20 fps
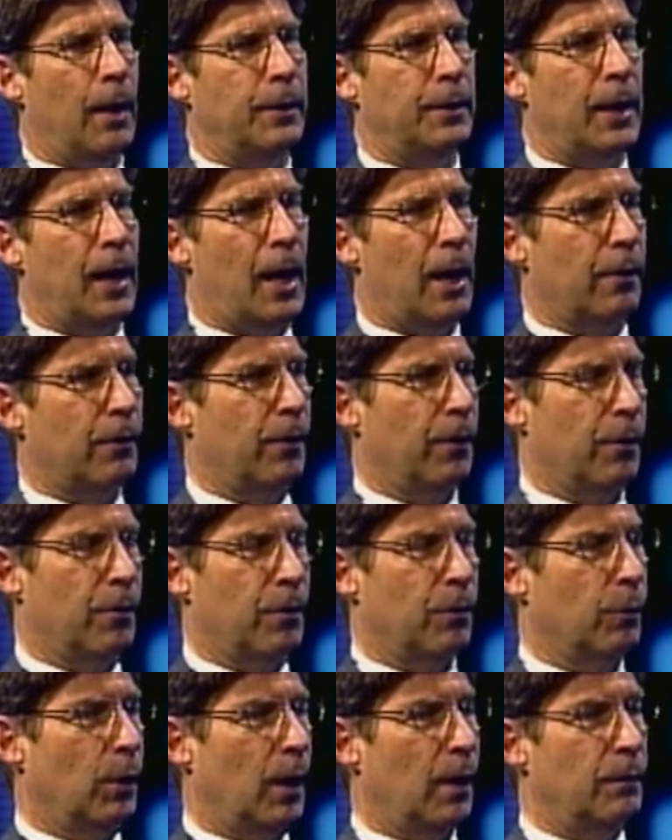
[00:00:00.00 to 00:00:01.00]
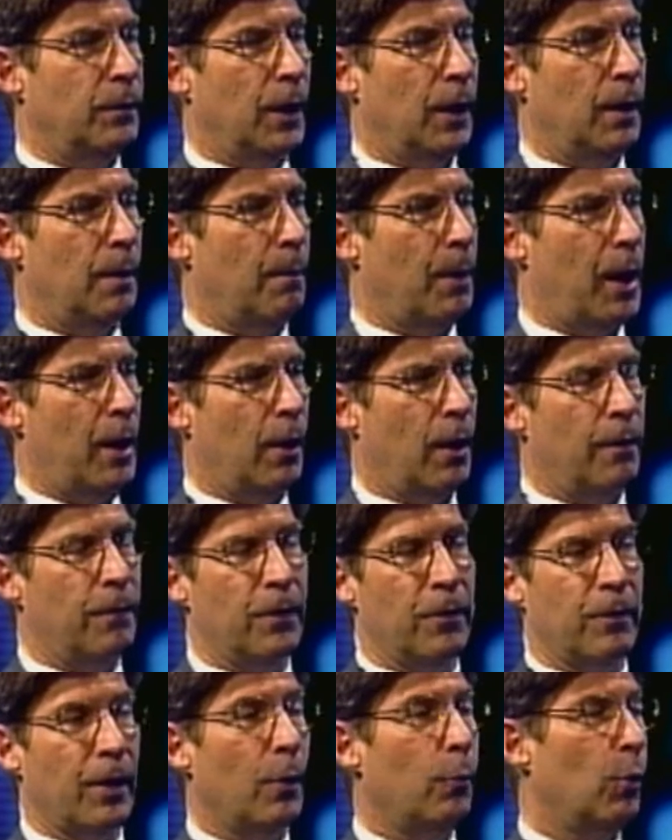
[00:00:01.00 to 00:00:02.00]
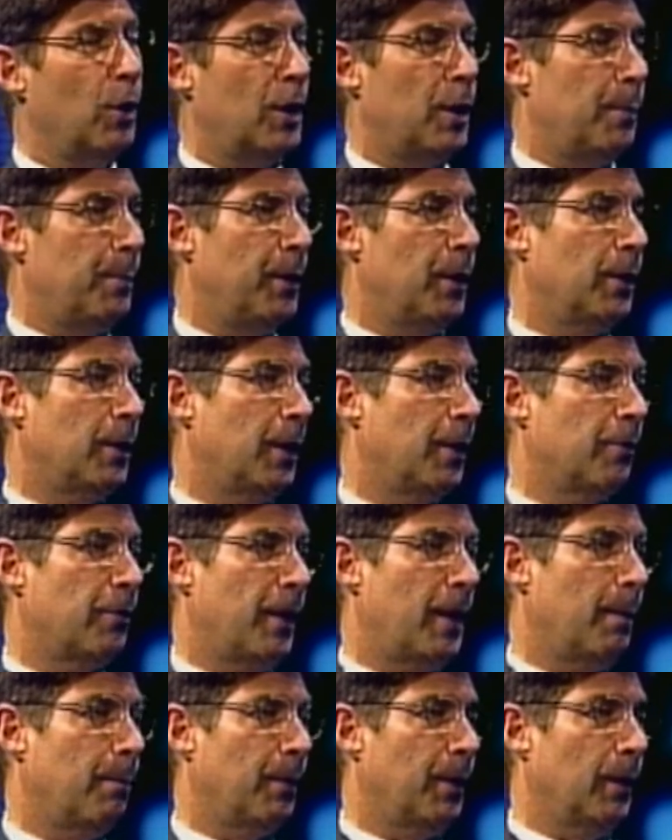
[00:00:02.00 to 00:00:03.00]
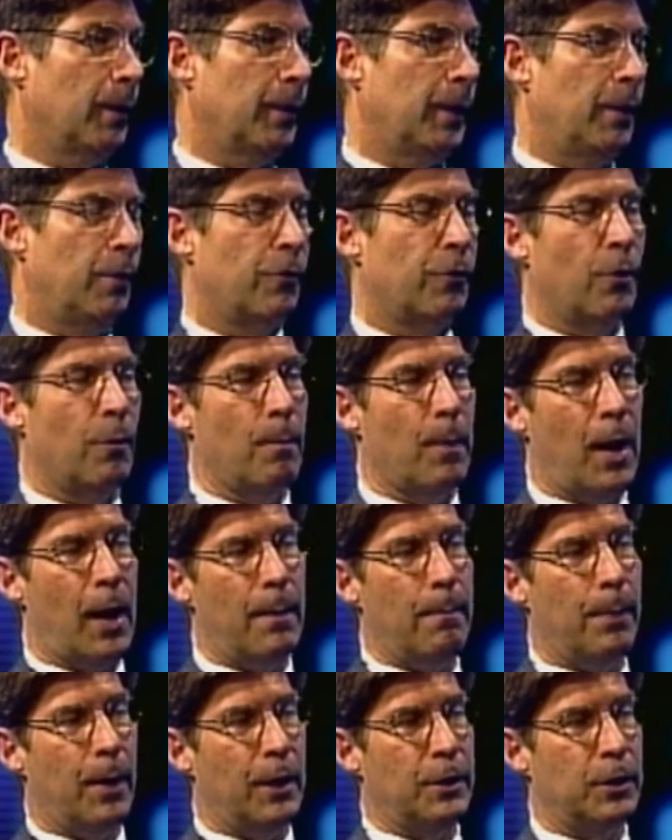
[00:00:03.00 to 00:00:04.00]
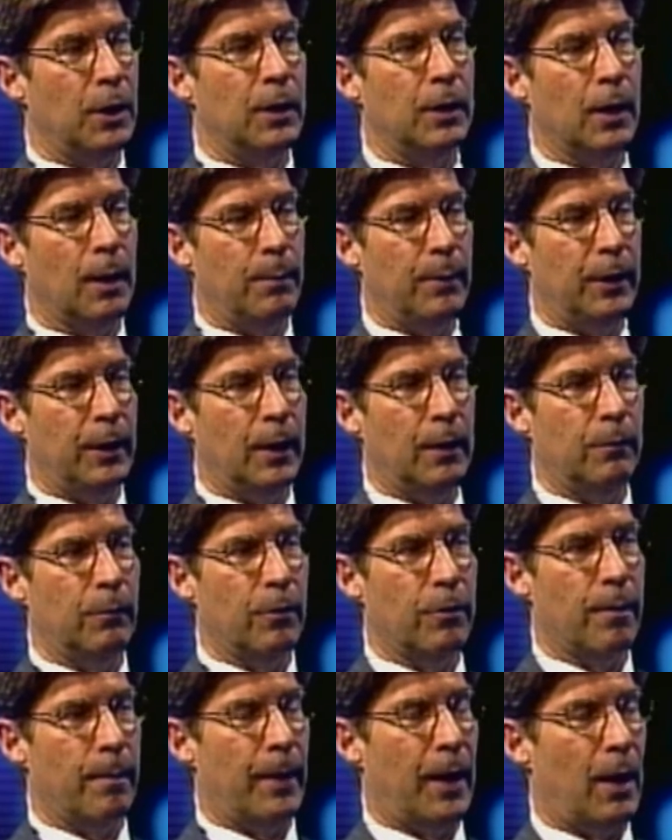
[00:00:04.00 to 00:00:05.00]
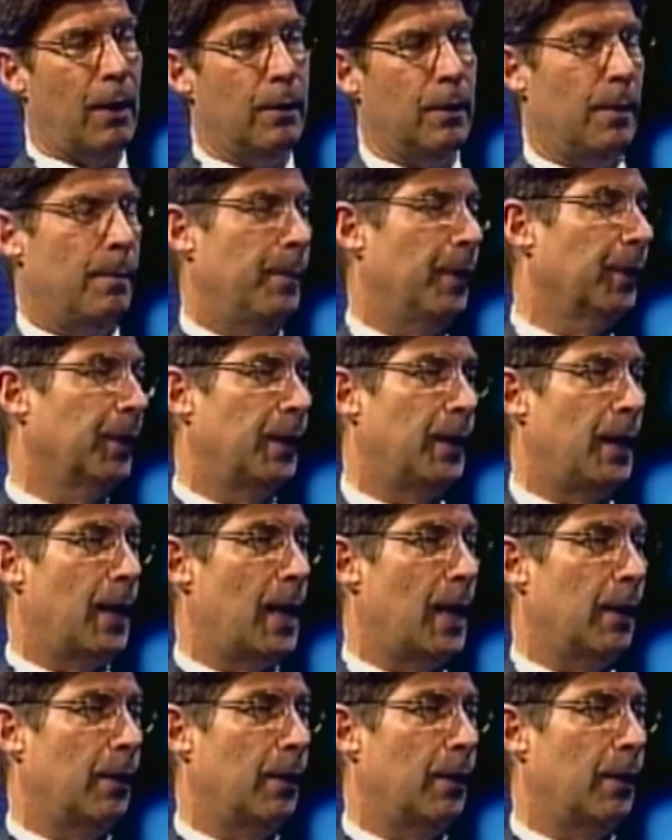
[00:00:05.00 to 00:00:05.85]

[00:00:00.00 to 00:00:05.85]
taxes. And what I've done in my office, I wanted to be a good example. And so my budget coming in was about $1 million